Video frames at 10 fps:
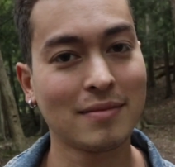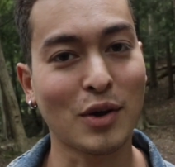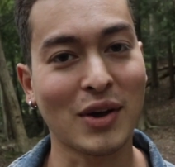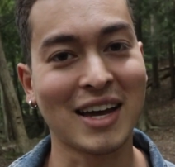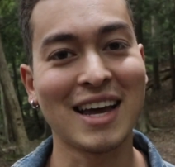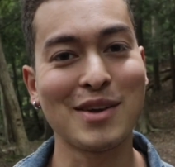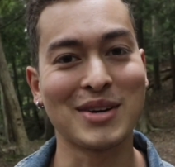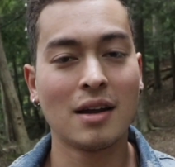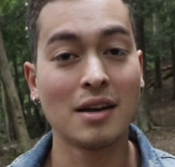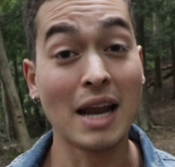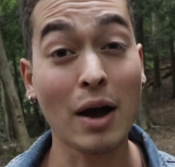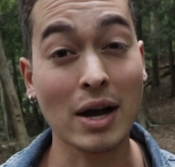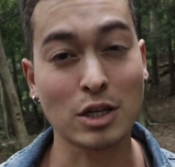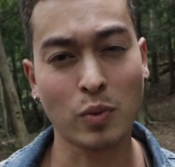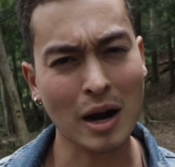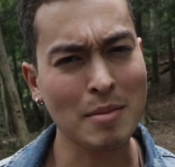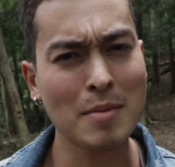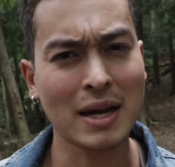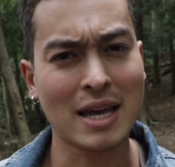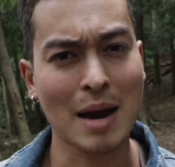Okay, anyways, now guys, what I mean
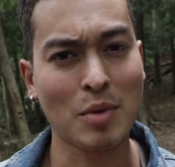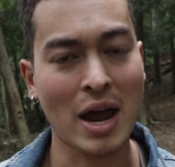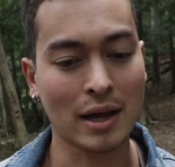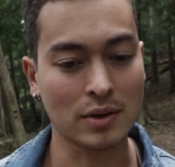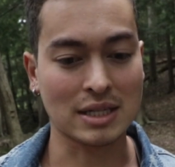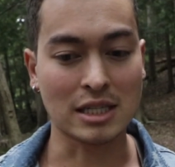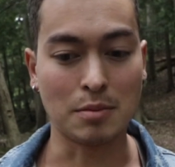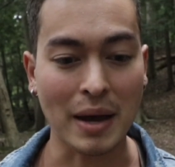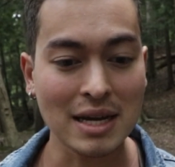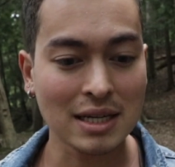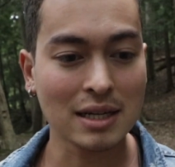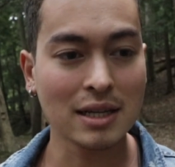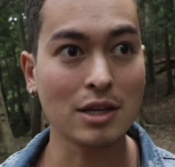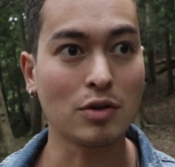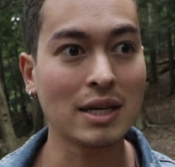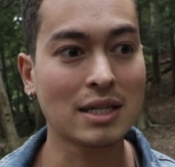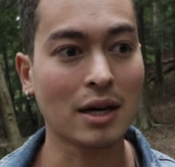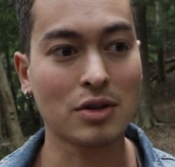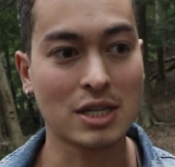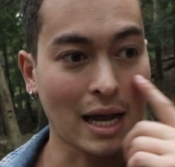by camera angles is basically you need to
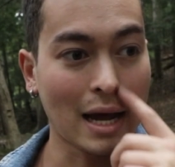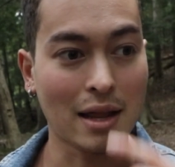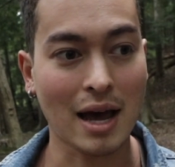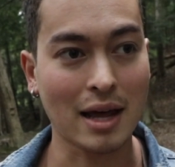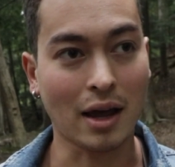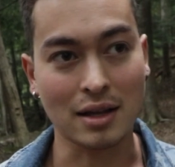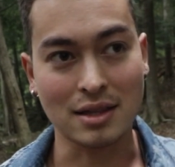understand that